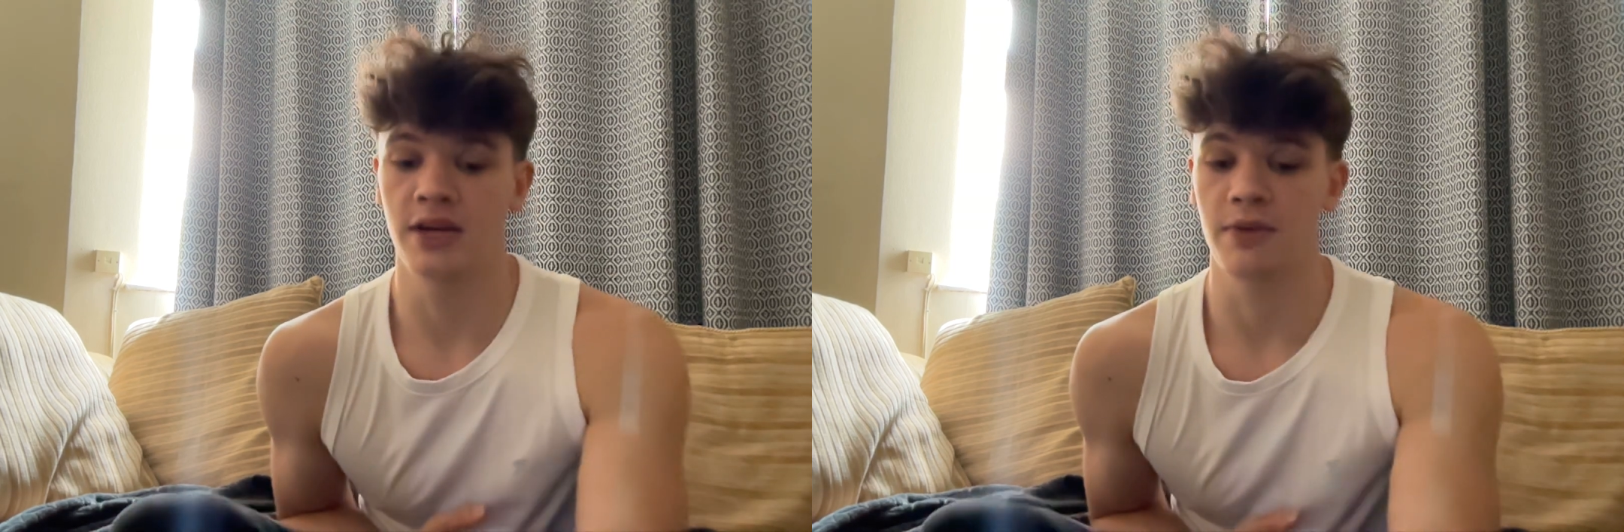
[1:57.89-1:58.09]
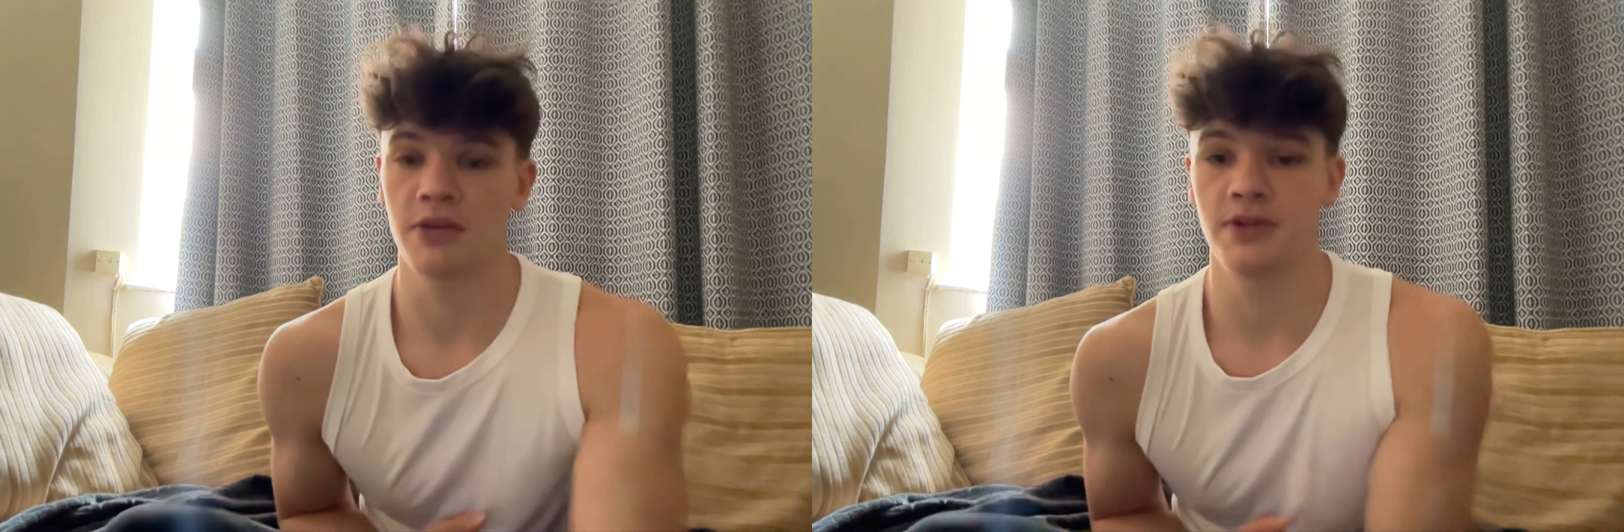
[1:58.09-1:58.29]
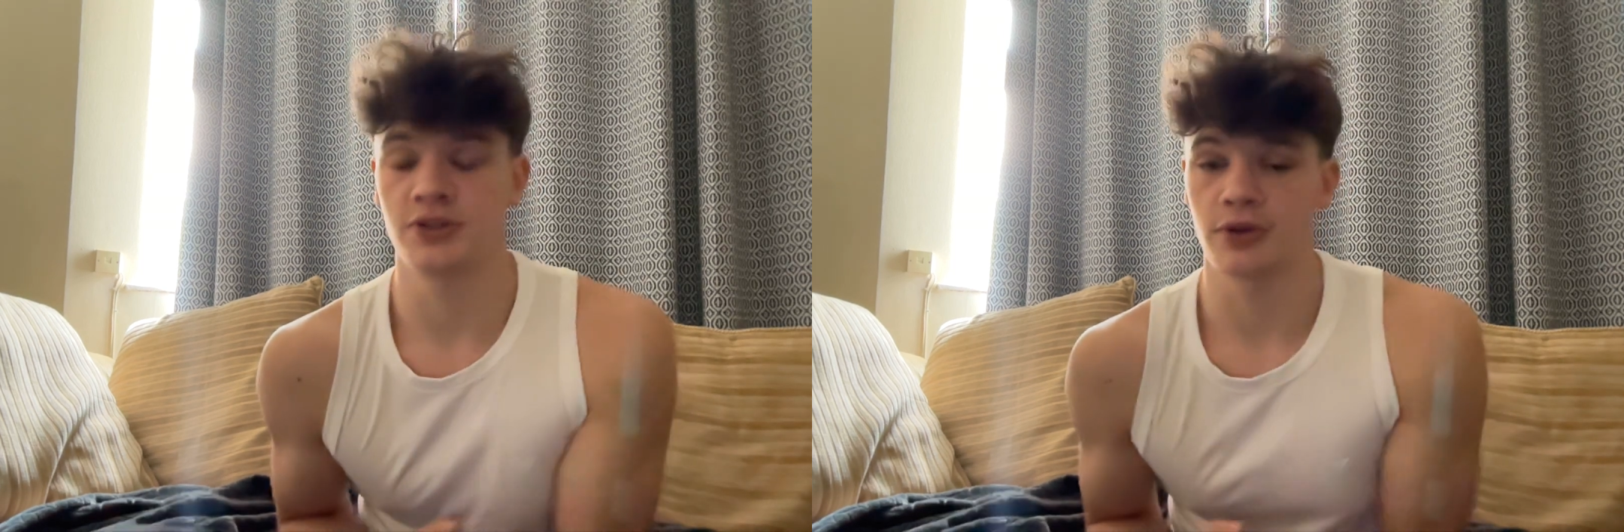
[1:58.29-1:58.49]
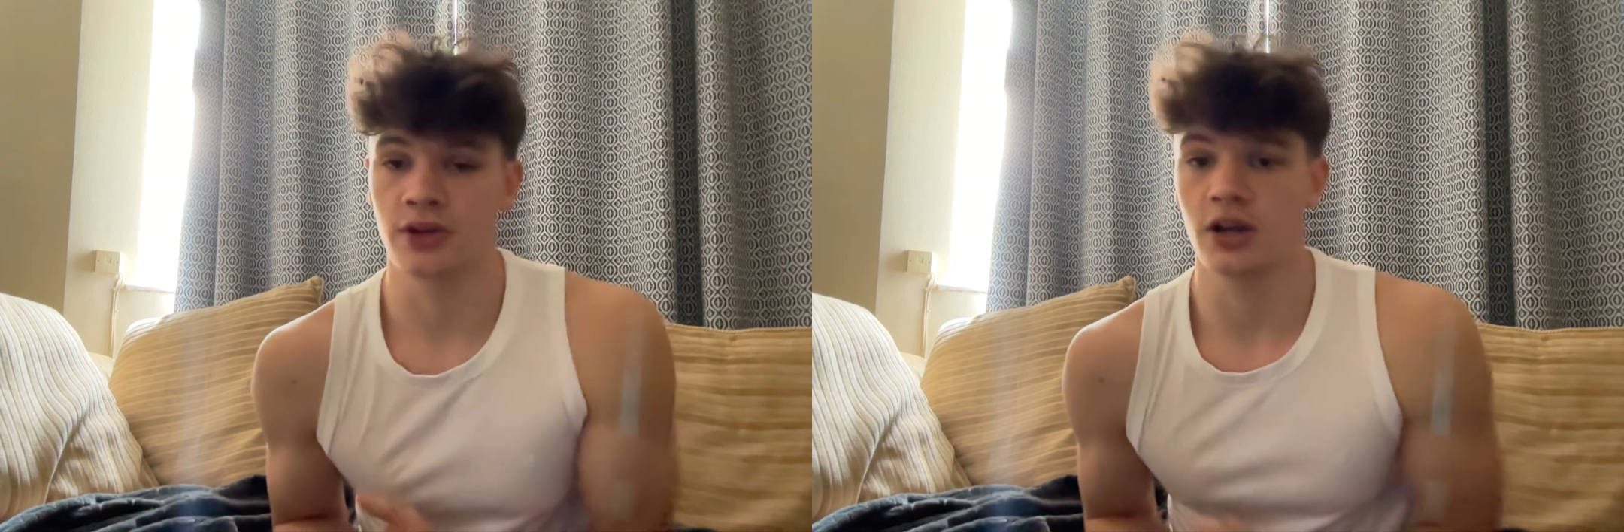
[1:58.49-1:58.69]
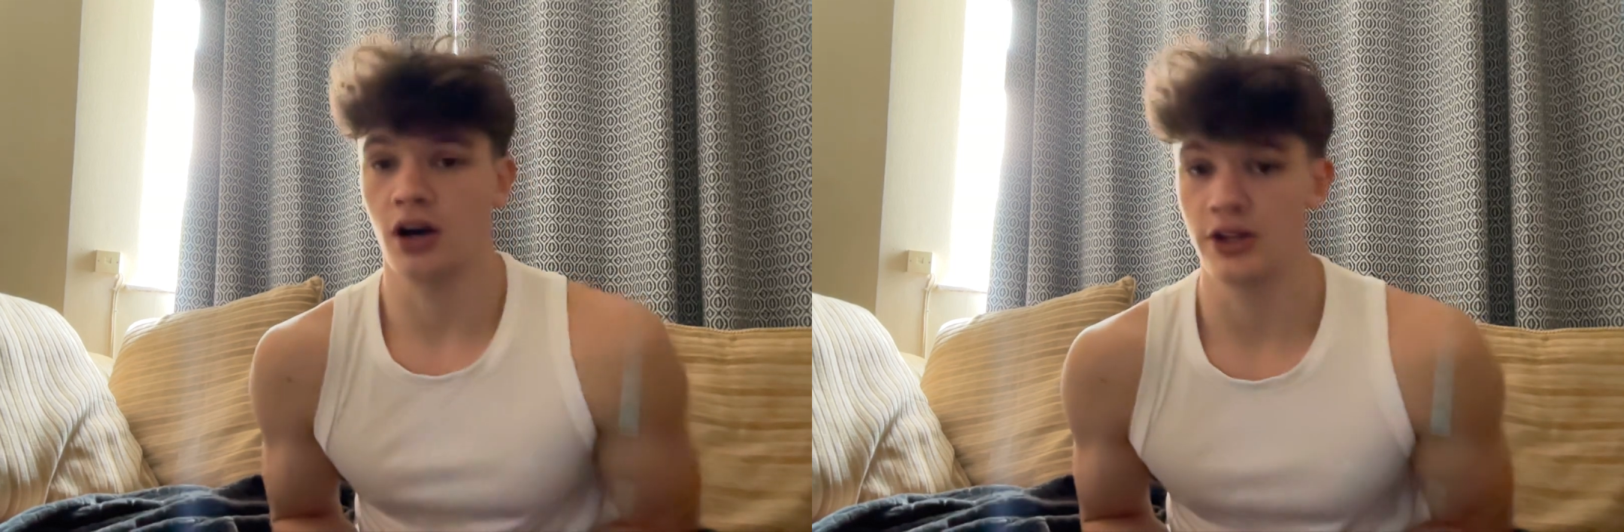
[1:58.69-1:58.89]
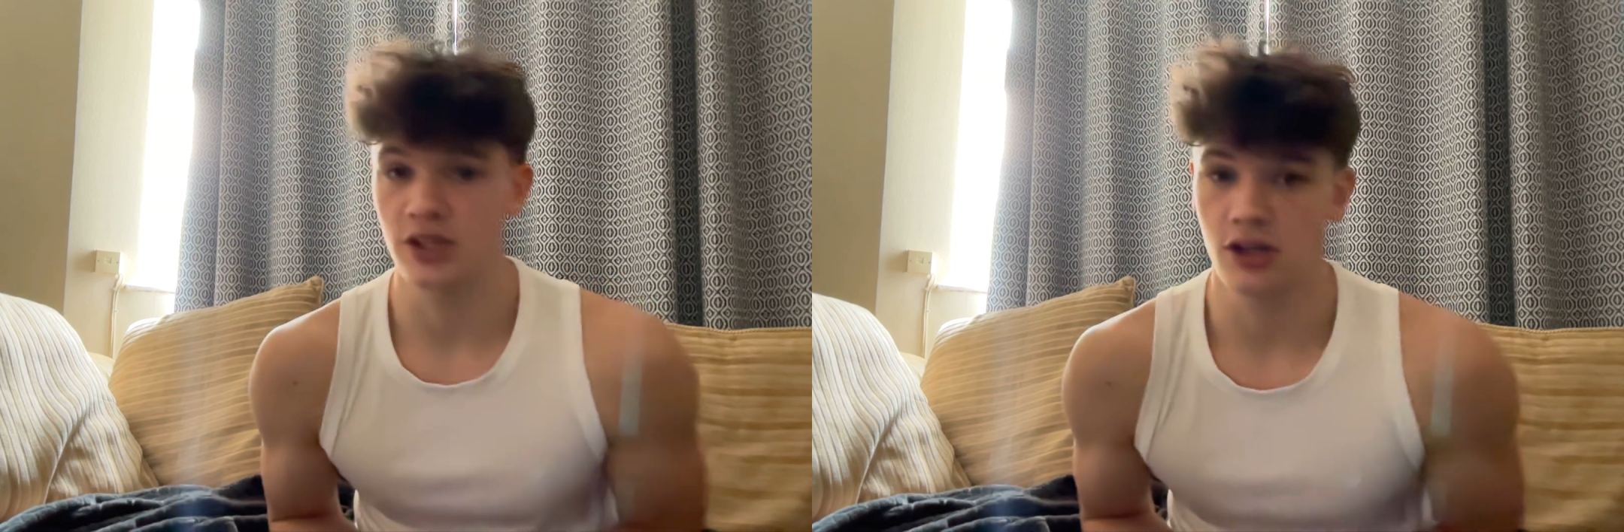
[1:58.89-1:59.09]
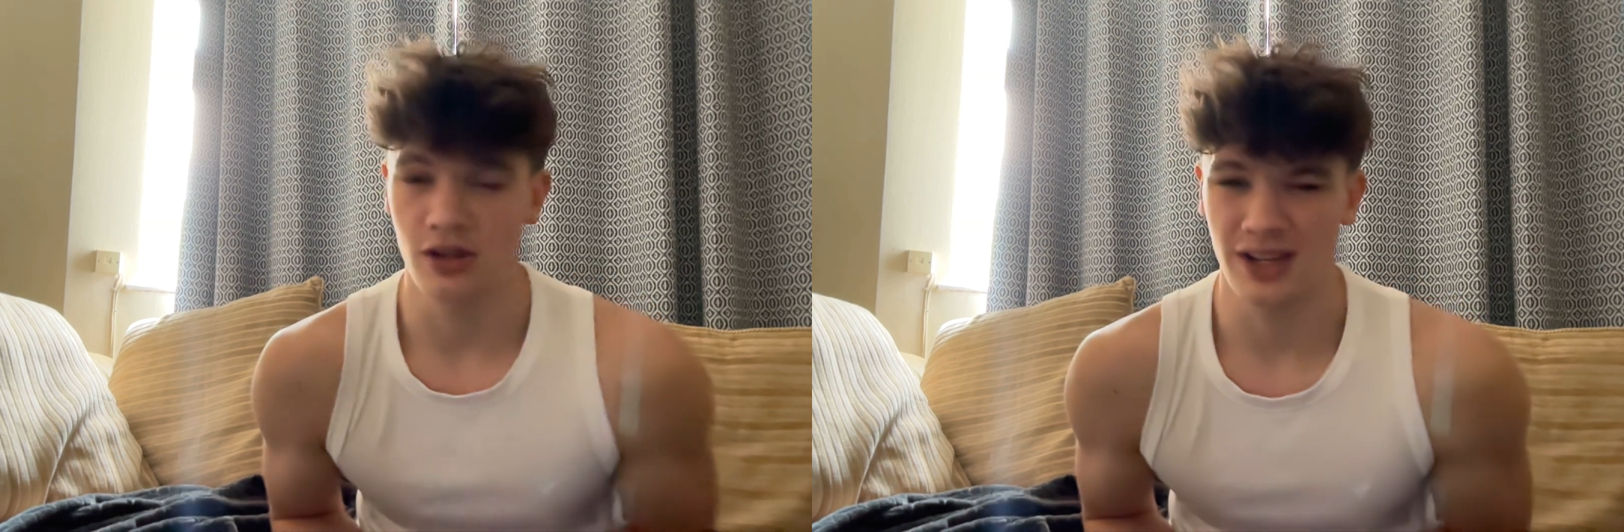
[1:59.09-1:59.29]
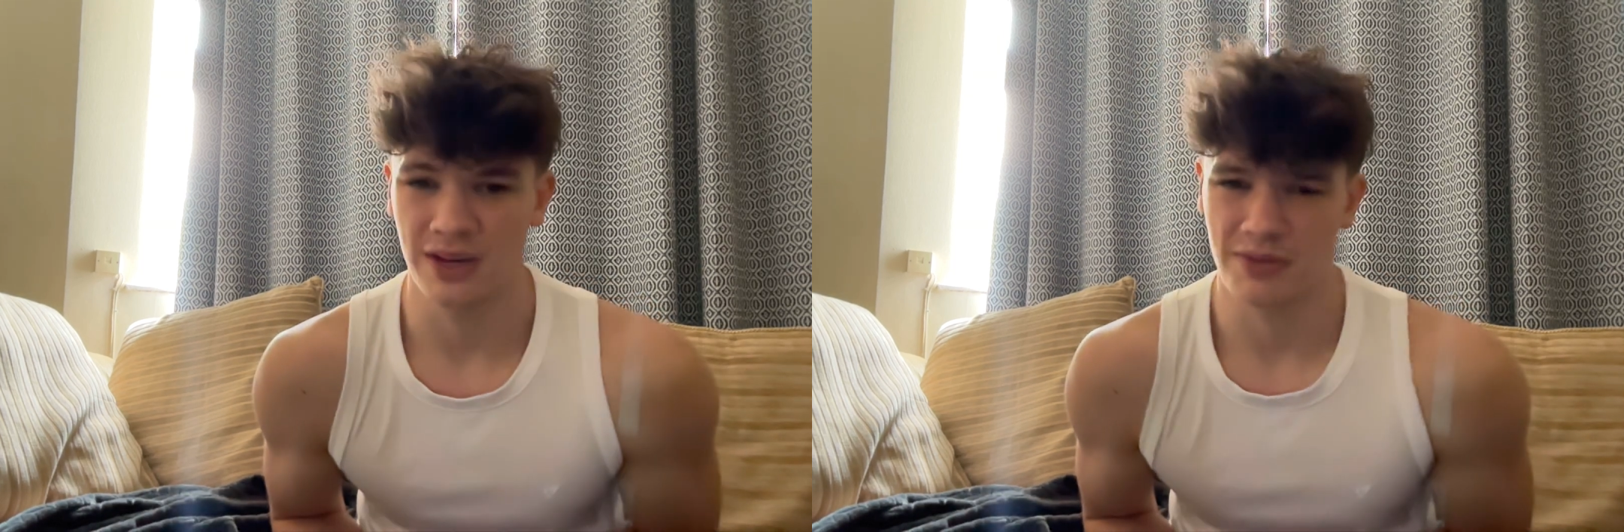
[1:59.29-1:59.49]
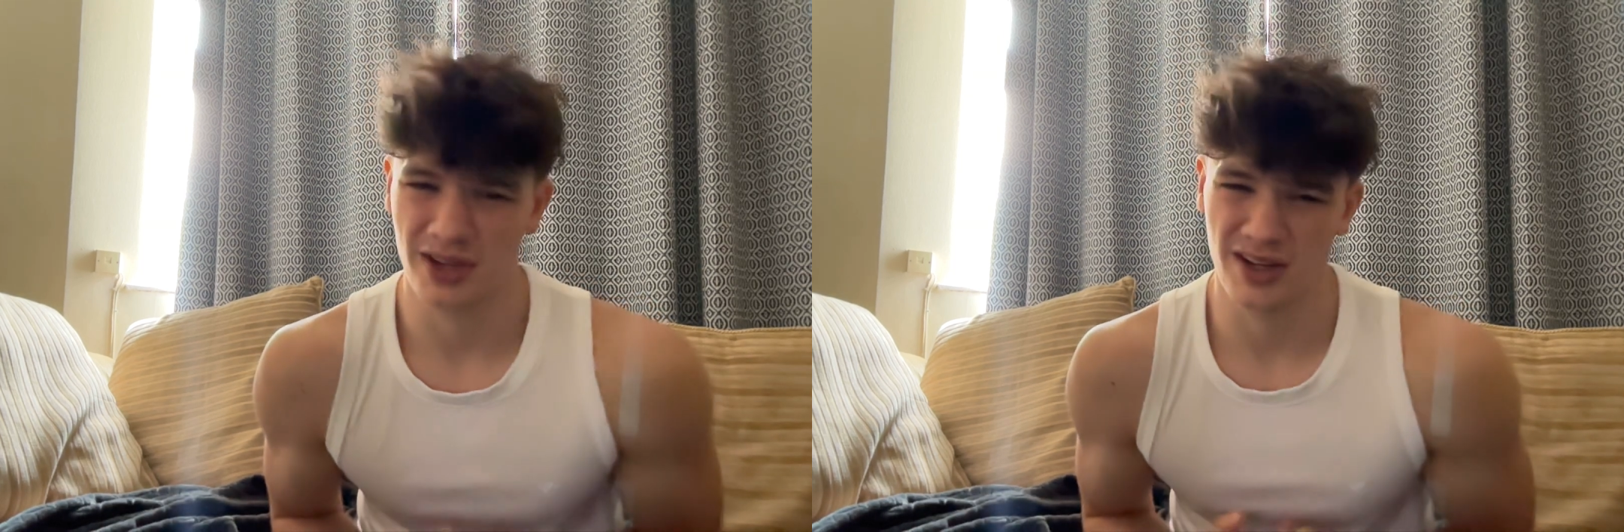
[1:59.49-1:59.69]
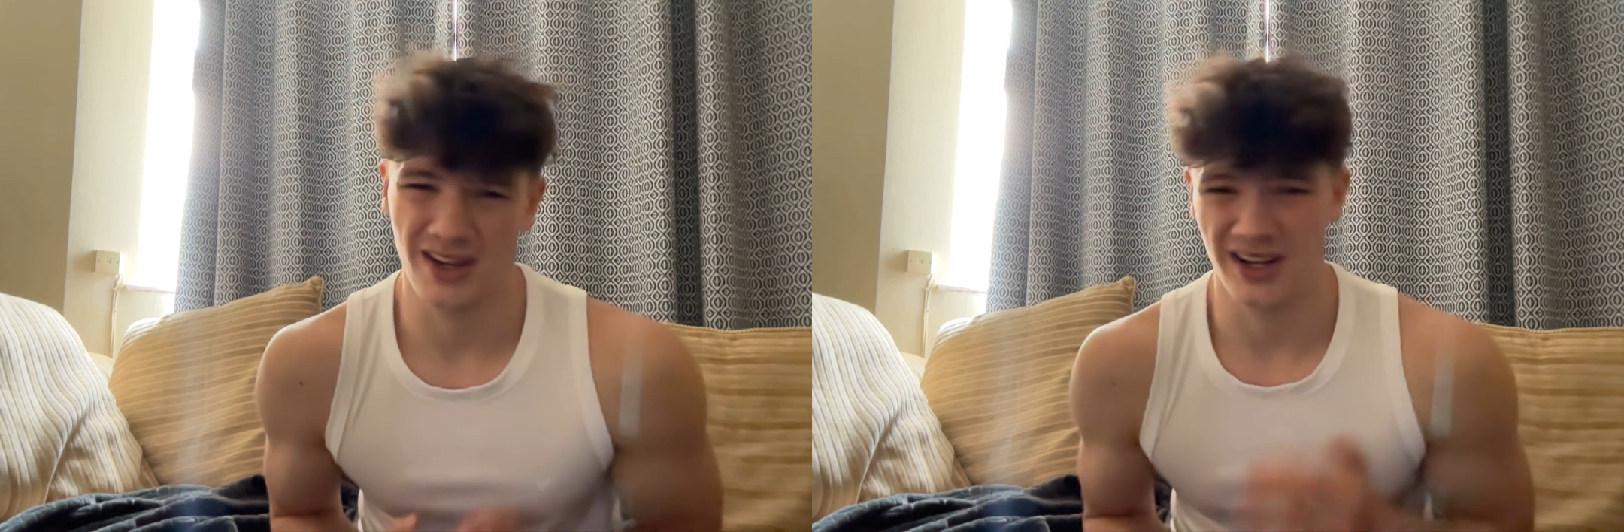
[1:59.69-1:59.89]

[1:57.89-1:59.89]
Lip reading: I'm going to be doing cardio, and I'm kind of